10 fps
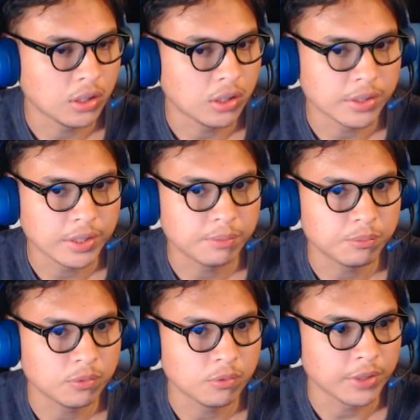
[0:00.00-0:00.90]
Yeah,
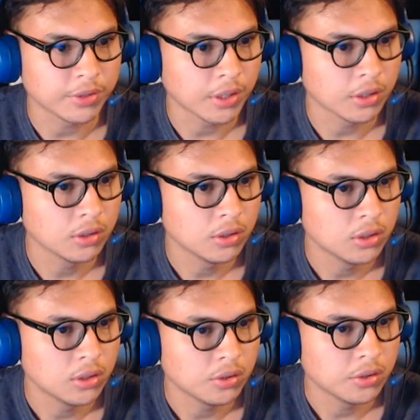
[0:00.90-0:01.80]
right there.
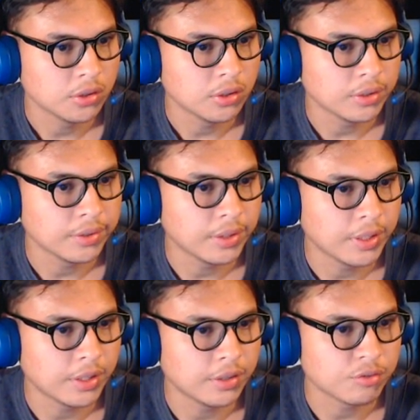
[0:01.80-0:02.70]

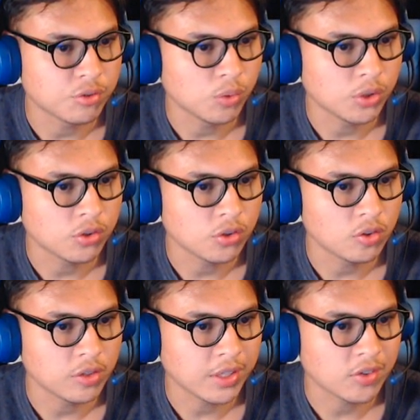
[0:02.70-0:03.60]
And if you want to
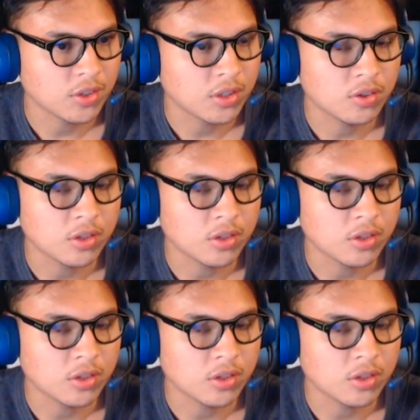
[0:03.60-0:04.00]
use legacy keys,